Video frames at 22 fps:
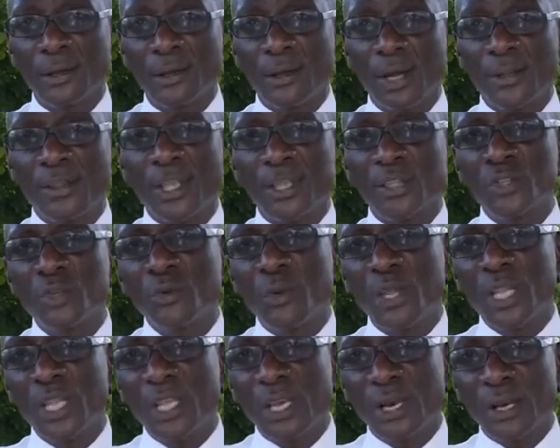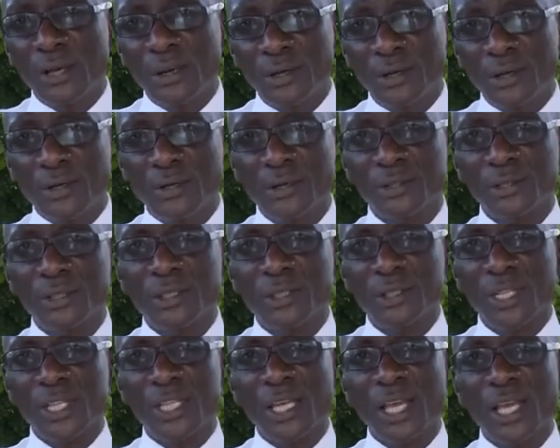And there are too many young girls
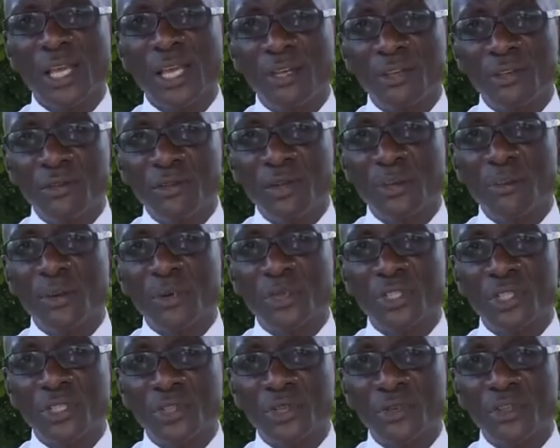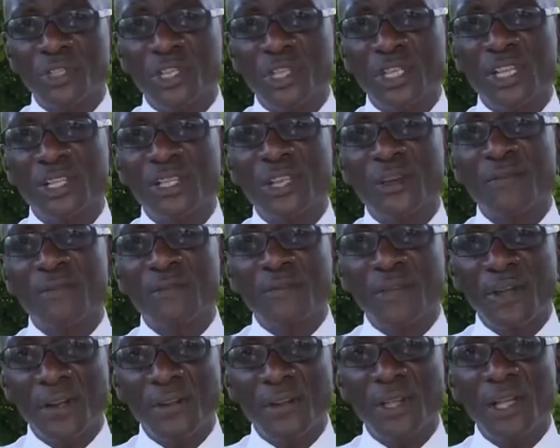that are entering prostitution at a
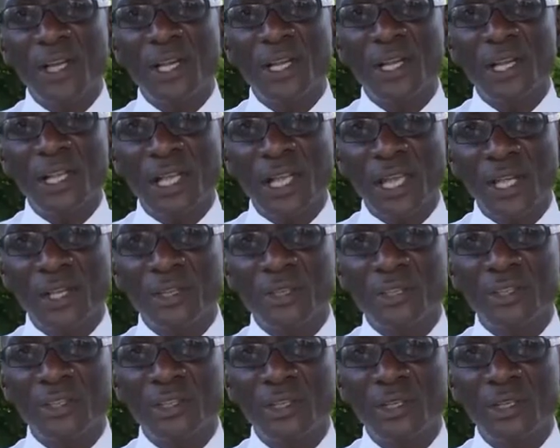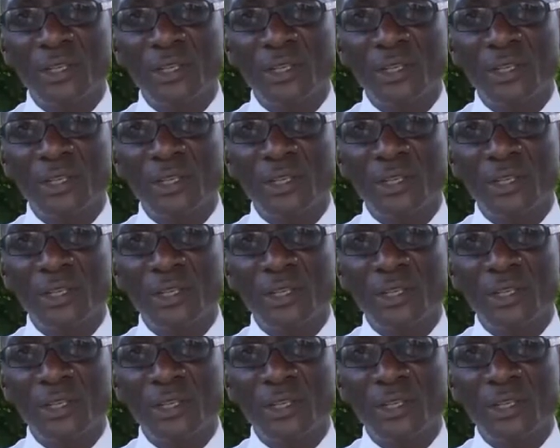very early age